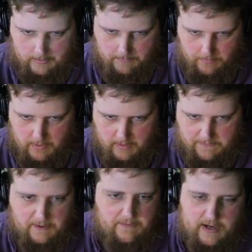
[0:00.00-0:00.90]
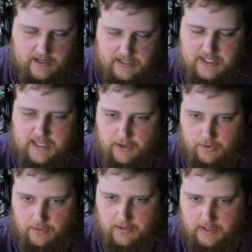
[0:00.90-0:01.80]
it felt very skill
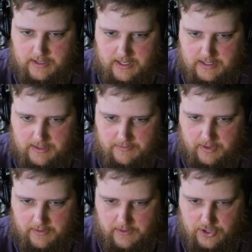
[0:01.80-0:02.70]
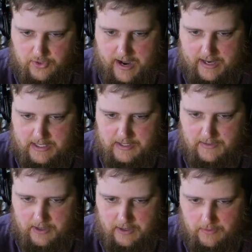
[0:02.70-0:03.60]
intensive. Like the tracks and
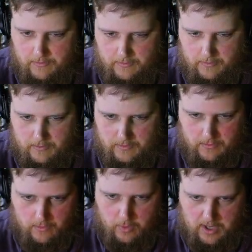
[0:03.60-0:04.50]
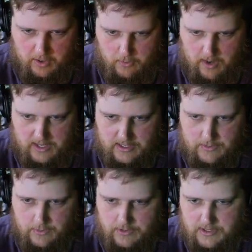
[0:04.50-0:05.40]
the way you raced
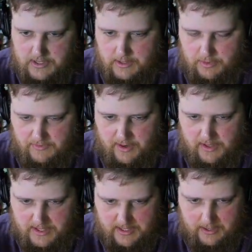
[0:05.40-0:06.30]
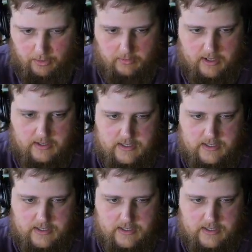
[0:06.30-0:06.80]
was very skill based.